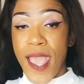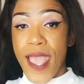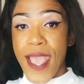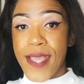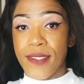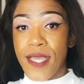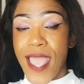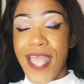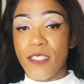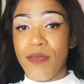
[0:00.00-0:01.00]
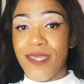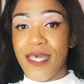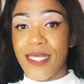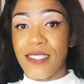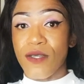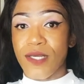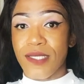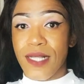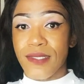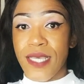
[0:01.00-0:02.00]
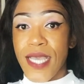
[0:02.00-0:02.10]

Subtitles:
And as per that results,